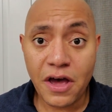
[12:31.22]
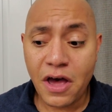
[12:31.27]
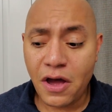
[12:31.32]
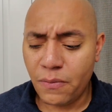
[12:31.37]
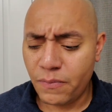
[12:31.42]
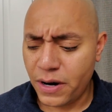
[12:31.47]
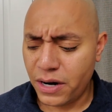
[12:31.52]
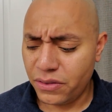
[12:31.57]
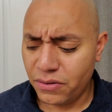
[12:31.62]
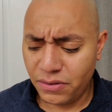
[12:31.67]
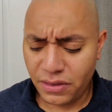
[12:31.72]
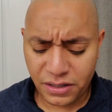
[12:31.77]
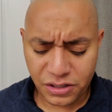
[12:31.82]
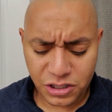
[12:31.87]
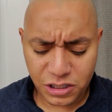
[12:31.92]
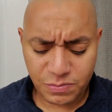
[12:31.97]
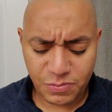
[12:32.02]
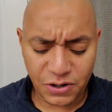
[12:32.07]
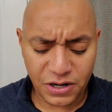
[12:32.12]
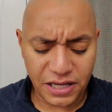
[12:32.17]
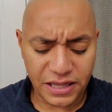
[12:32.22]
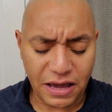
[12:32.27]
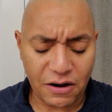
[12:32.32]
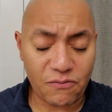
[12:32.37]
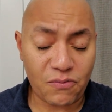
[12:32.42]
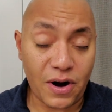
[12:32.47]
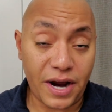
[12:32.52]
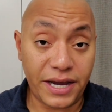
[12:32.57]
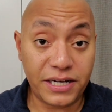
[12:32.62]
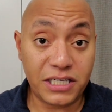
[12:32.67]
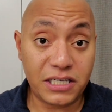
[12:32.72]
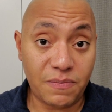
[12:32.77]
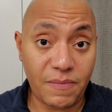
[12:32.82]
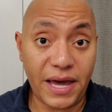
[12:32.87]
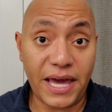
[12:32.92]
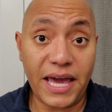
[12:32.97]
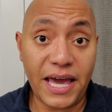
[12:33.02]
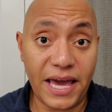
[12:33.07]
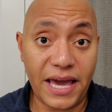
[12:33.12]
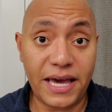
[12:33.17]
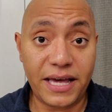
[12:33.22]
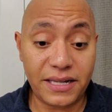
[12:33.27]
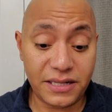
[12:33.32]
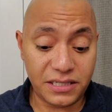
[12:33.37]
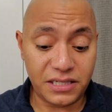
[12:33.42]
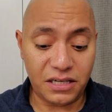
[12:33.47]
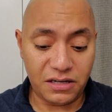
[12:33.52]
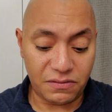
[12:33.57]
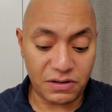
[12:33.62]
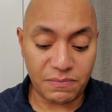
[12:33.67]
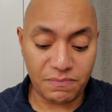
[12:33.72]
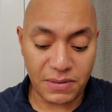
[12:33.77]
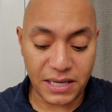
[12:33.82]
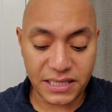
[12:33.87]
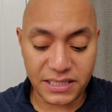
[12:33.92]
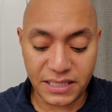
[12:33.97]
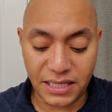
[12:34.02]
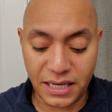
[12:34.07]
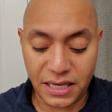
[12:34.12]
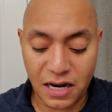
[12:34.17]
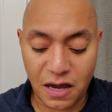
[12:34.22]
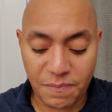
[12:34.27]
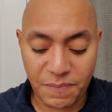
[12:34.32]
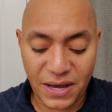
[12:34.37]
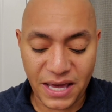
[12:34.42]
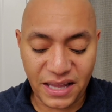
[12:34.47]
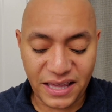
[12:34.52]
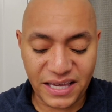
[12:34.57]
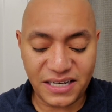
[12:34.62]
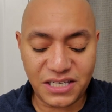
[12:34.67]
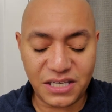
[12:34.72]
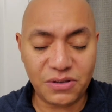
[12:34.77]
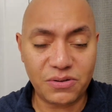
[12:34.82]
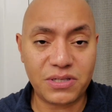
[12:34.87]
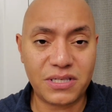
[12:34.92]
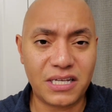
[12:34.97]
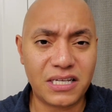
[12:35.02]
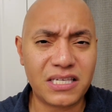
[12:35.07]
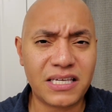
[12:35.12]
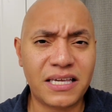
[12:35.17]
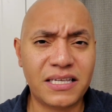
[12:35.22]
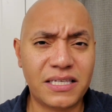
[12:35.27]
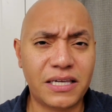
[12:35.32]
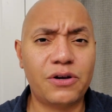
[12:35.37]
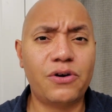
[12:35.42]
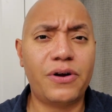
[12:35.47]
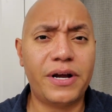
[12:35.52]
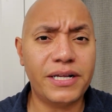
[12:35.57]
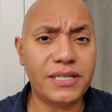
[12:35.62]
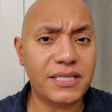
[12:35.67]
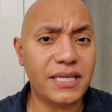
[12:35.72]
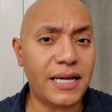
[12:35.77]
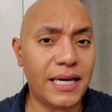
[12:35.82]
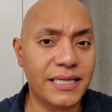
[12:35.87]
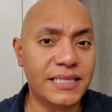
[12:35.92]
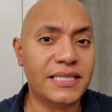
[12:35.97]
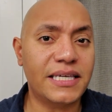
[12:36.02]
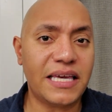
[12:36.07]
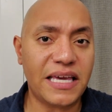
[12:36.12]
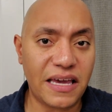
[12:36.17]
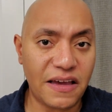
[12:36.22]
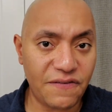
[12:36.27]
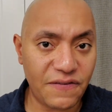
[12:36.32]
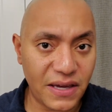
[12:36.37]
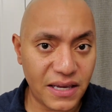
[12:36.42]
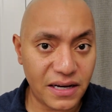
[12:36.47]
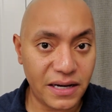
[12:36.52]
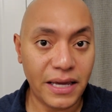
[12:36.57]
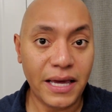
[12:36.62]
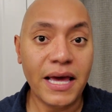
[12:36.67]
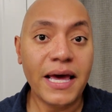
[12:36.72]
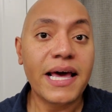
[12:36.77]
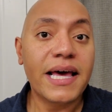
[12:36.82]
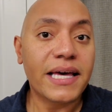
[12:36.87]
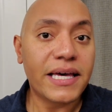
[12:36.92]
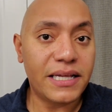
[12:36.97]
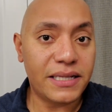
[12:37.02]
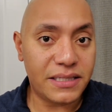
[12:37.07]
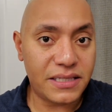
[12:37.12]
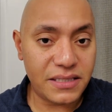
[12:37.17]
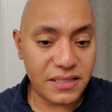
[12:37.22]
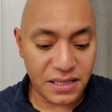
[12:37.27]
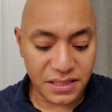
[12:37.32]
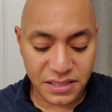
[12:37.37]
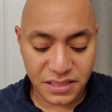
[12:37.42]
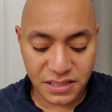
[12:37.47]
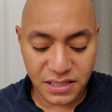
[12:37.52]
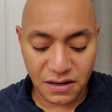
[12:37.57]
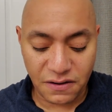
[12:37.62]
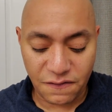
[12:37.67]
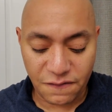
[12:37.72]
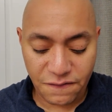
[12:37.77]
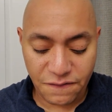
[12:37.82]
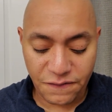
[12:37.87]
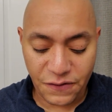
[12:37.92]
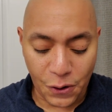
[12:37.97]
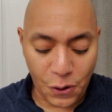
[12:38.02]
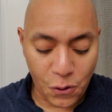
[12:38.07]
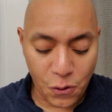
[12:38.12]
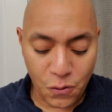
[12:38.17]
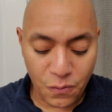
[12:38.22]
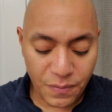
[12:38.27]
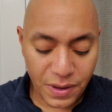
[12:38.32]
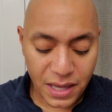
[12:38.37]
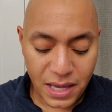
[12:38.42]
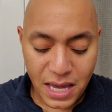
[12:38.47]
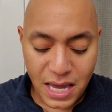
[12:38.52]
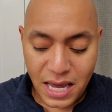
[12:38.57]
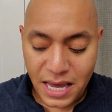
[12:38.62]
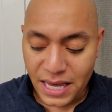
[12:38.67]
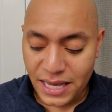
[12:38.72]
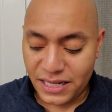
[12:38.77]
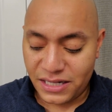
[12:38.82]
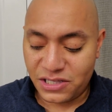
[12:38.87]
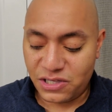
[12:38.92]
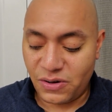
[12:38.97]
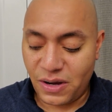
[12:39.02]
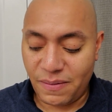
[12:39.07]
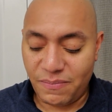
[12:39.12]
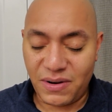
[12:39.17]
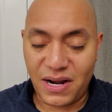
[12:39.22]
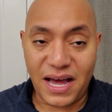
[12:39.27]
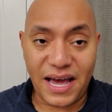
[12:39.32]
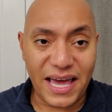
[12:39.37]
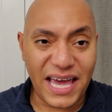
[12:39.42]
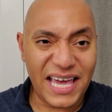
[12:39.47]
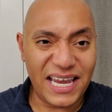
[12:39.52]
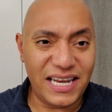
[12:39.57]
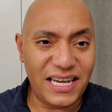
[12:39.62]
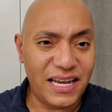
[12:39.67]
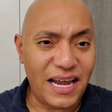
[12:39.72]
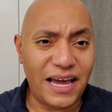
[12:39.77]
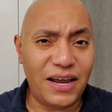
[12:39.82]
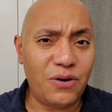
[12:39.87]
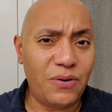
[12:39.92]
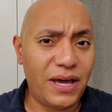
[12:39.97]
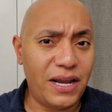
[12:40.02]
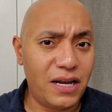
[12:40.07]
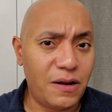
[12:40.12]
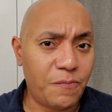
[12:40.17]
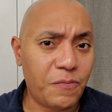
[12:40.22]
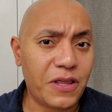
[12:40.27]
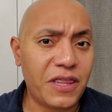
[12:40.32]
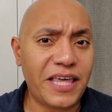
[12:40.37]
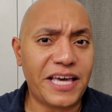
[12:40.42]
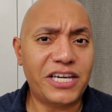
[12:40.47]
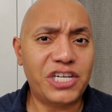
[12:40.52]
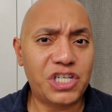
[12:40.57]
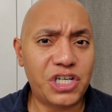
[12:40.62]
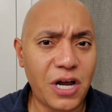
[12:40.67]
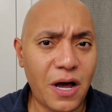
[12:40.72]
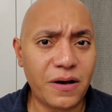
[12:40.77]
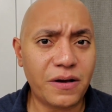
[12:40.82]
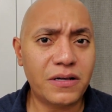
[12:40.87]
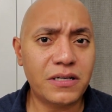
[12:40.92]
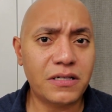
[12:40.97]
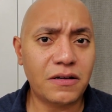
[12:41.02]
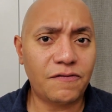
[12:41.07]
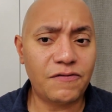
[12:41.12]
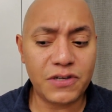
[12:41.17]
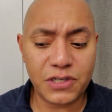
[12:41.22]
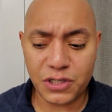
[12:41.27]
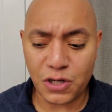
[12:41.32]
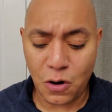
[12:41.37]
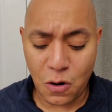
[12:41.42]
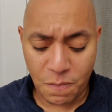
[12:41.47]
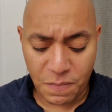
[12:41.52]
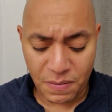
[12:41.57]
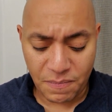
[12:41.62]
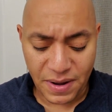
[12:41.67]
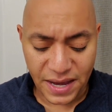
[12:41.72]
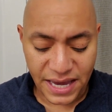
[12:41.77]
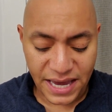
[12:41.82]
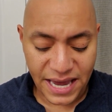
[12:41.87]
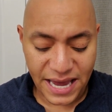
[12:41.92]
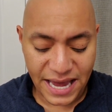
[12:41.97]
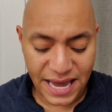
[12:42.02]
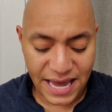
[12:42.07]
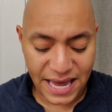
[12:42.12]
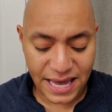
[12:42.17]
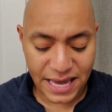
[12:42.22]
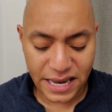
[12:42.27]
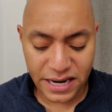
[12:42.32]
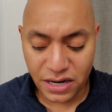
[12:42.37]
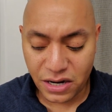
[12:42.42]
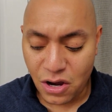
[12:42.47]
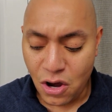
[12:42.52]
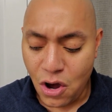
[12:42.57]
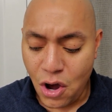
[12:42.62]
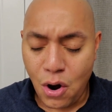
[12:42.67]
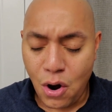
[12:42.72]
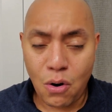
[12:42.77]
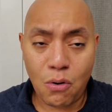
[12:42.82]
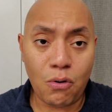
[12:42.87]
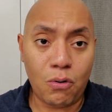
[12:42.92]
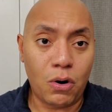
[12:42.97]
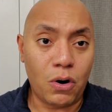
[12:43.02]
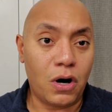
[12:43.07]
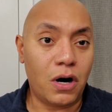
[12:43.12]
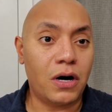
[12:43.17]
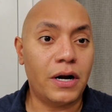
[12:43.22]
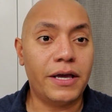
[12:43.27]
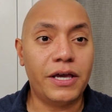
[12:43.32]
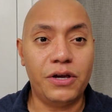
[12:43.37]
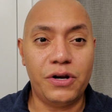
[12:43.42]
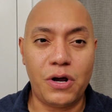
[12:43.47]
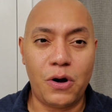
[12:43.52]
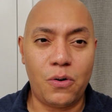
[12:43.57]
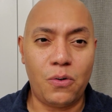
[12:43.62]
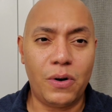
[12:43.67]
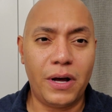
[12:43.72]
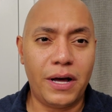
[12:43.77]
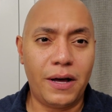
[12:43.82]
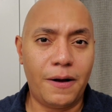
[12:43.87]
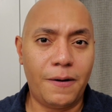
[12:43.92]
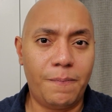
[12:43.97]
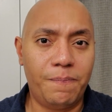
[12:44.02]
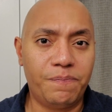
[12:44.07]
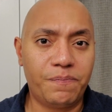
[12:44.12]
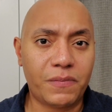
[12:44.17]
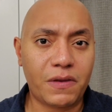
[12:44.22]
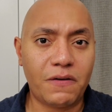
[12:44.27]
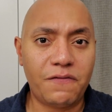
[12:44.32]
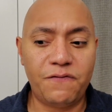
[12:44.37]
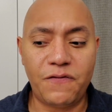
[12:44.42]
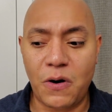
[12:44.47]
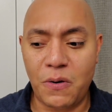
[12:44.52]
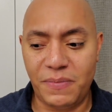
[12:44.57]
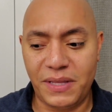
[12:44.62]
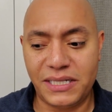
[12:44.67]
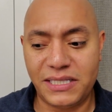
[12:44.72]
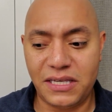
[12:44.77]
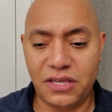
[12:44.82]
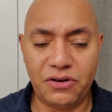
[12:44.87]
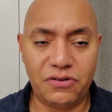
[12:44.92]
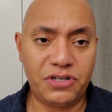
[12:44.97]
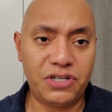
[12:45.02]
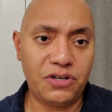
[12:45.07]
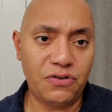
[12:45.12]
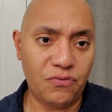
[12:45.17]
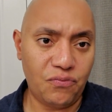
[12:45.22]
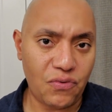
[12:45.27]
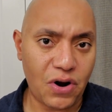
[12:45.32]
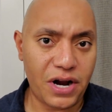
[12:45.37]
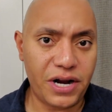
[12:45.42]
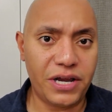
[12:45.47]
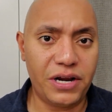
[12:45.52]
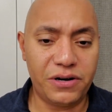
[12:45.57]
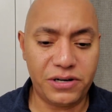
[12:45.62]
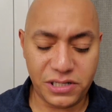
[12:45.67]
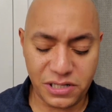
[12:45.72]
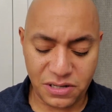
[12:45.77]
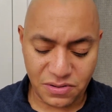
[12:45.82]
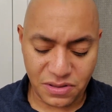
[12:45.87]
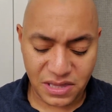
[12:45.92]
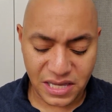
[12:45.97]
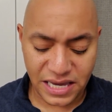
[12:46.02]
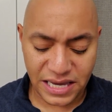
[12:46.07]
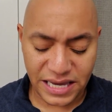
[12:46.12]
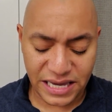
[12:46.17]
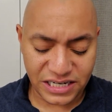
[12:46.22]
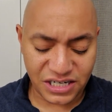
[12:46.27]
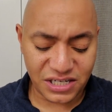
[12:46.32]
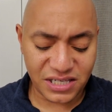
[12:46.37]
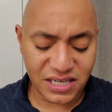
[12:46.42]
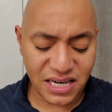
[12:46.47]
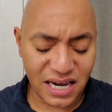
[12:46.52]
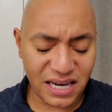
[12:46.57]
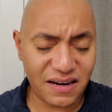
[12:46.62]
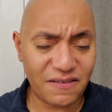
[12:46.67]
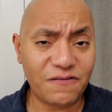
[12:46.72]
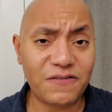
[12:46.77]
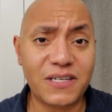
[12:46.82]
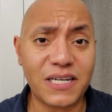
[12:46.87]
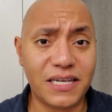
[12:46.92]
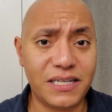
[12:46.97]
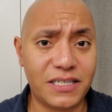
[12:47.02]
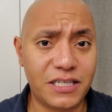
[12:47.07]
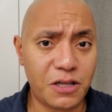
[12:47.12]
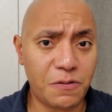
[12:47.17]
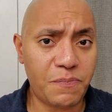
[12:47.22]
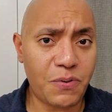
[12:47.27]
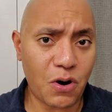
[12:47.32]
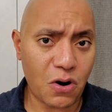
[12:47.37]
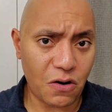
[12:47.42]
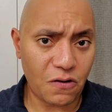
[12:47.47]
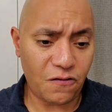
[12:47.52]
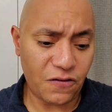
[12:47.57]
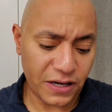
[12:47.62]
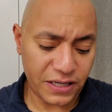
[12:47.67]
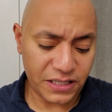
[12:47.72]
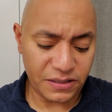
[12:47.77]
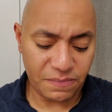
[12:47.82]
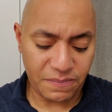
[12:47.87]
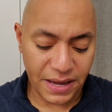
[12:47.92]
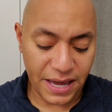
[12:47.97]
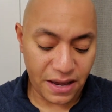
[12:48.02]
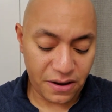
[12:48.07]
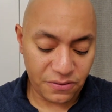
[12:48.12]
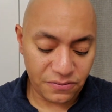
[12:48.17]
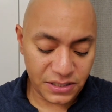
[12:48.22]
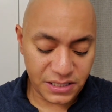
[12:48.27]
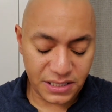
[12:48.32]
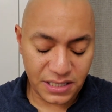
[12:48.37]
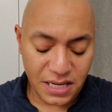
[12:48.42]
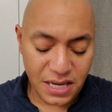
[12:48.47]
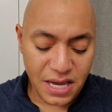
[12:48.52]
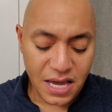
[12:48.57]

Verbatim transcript: rather than just putting that right into my hands and mixing it up, I like to use this because it creates a nice, even, consistent foam. And so I don't end up with like chunks of soap in my hand, or, you know, foam that's either too runny or too thick. It just kind of does the perfect amount.